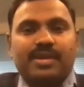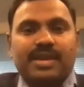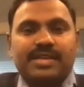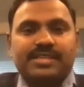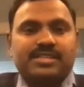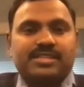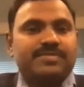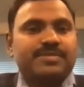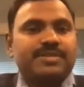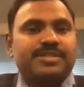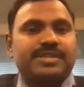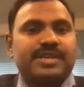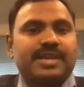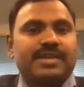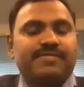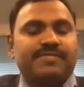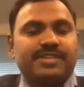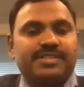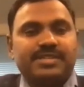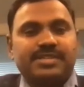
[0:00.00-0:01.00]
Customers
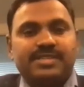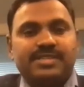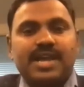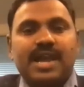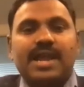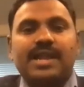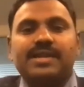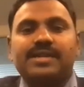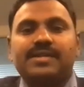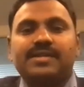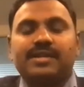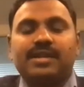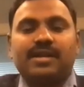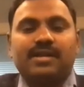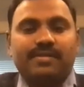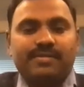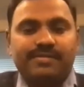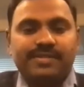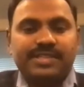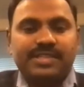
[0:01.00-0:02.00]
can visit that,
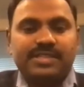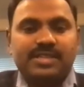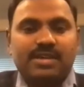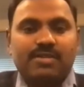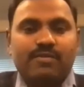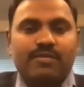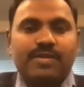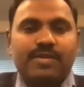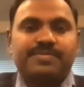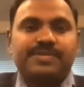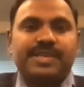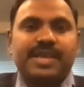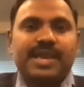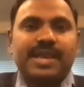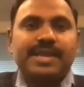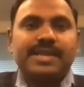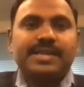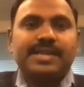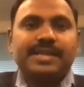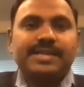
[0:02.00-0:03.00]
uh, visit our
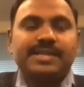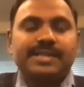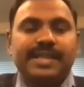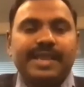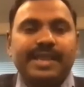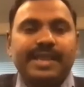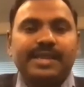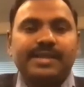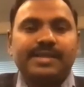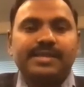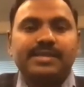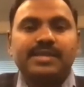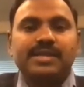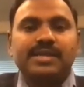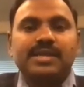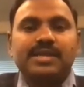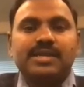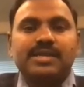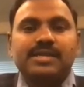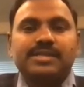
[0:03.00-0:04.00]
website, and they can
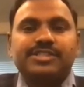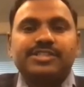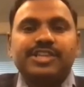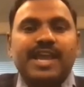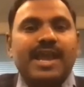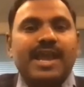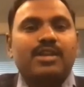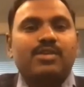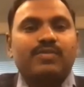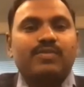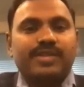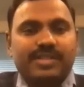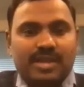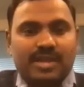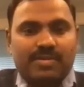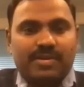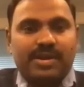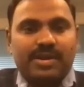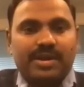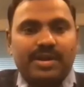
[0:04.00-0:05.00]
chat with
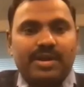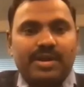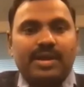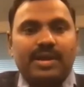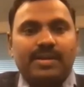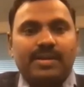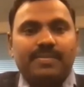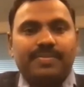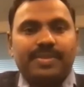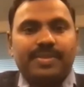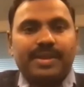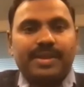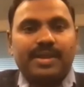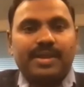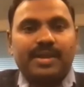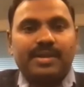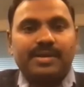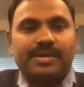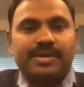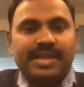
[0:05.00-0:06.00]
our uh,
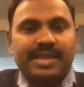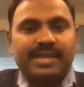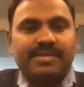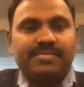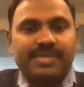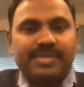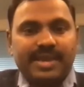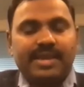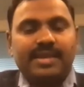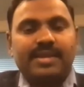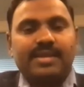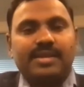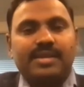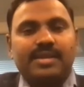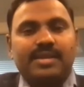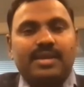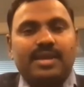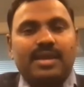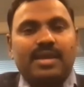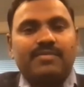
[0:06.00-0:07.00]
uh, team there.
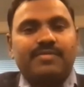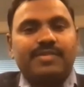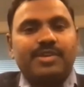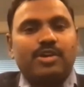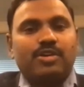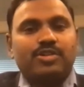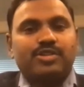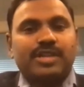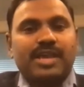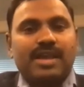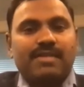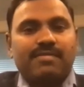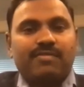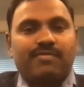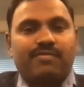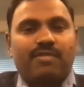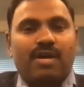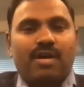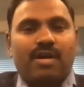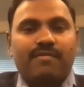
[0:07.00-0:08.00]
And we also have a
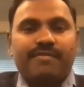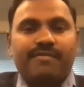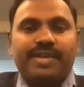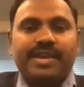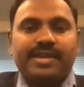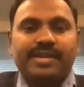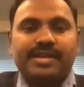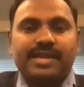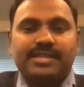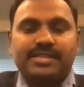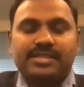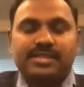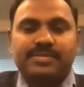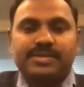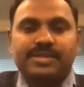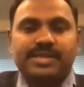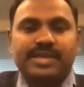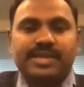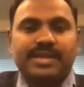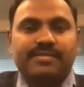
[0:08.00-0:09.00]
form where
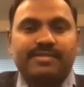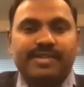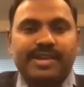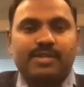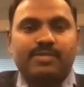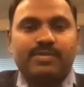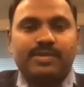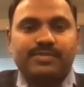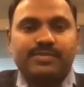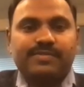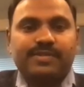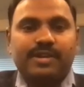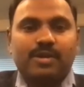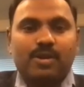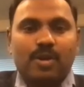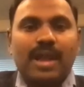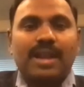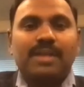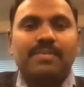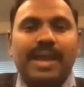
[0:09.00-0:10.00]
customers can request for a
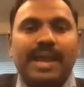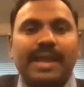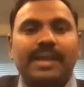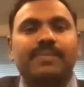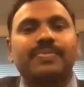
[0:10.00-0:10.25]
callback.